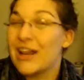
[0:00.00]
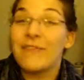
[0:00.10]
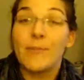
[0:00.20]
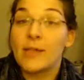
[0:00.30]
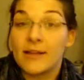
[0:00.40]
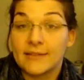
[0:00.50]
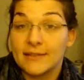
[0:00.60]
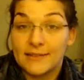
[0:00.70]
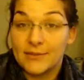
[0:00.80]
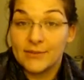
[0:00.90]
I haven't blocked
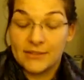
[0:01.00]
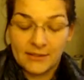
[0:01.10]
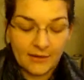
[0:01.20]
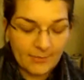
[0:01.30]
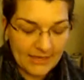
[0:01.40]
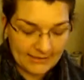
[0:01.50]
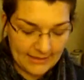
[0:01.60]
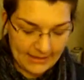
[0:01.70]
it, so it's a little messy